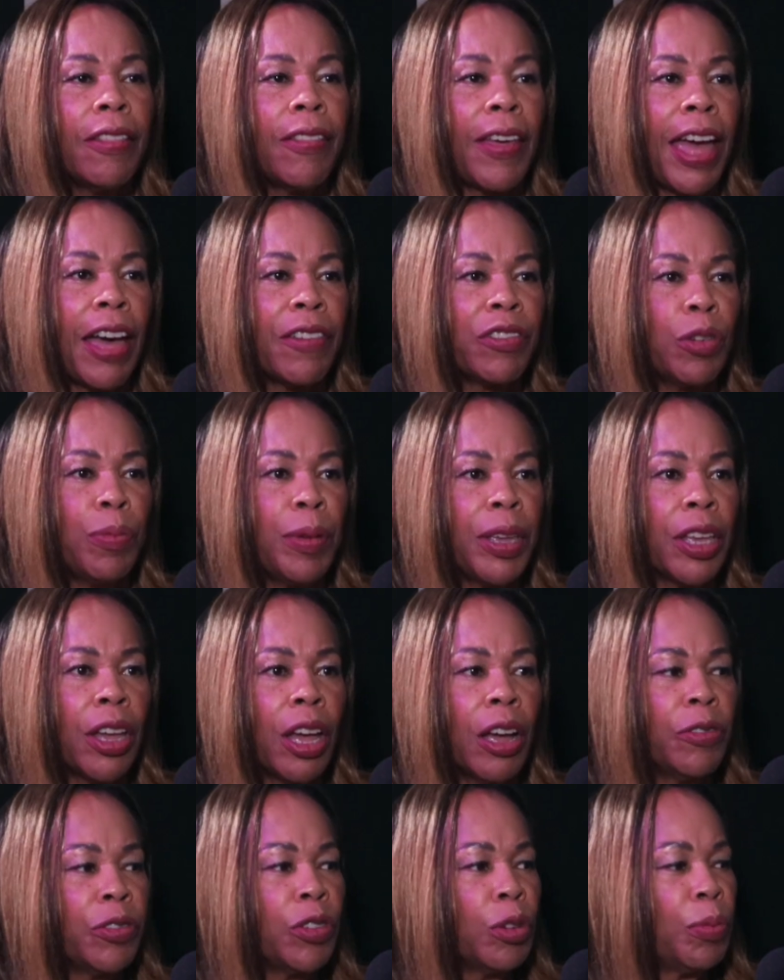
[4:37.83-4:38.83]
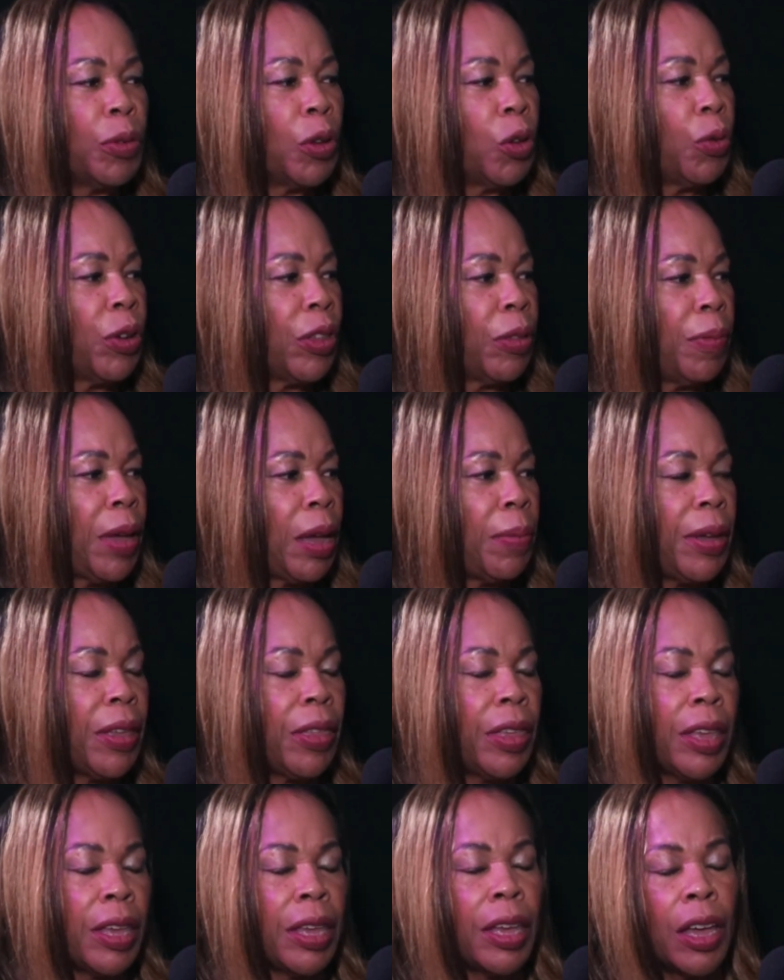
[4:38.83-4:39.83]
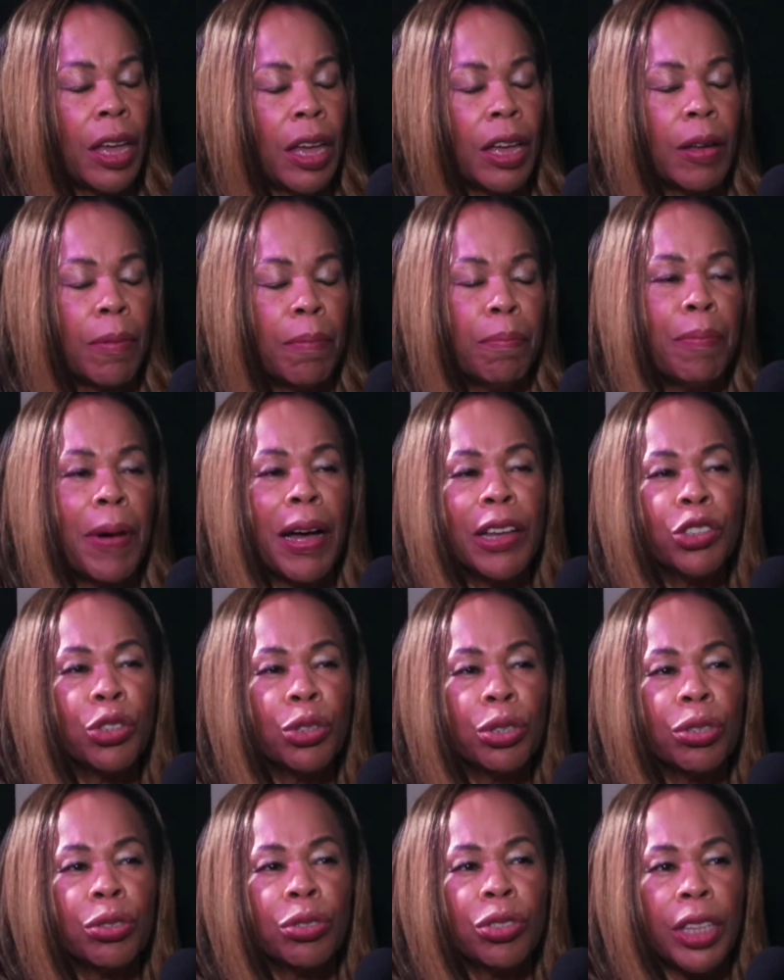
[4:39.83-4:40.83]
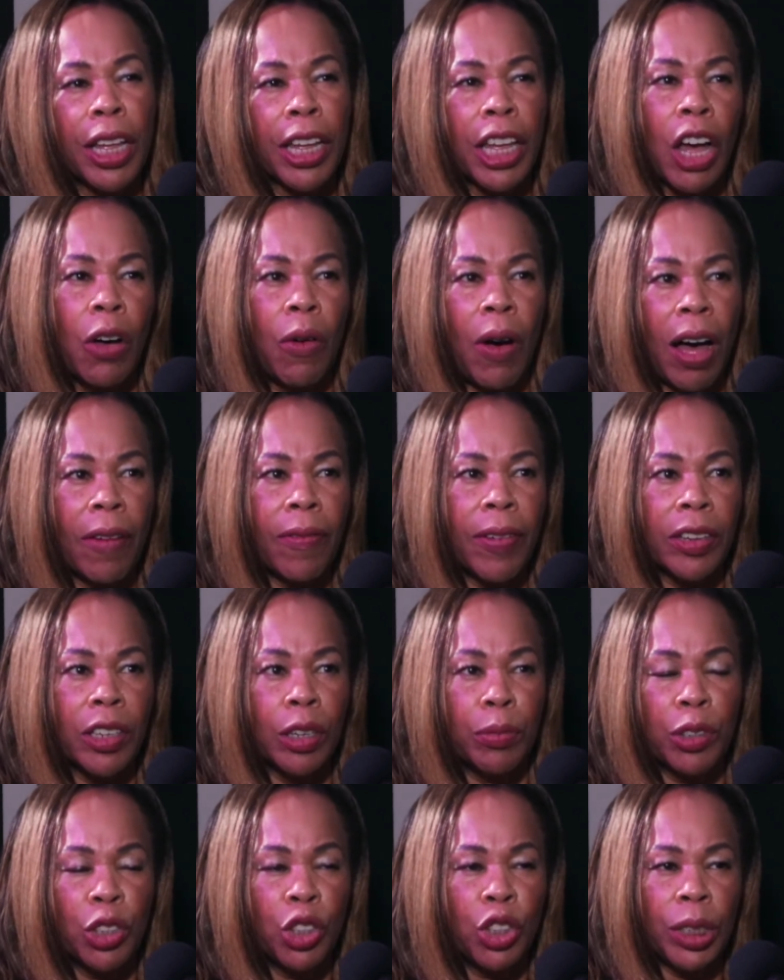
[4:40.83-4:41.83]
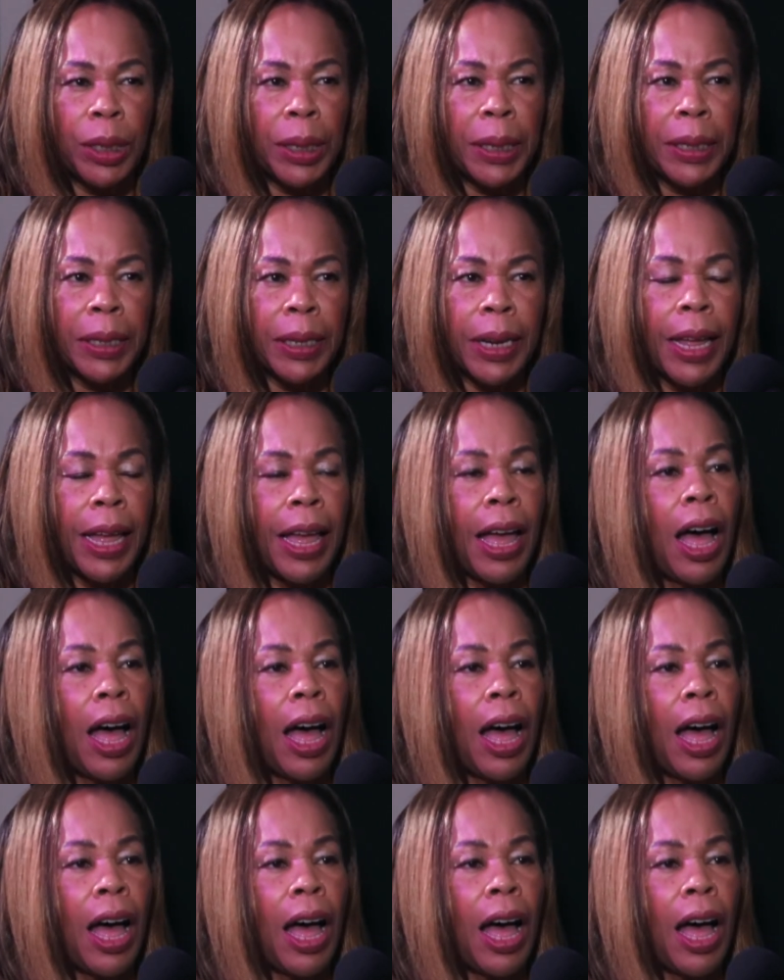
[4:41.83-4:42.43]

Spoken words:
They have to be comfortable with maybe the buzzers that go off on the machine.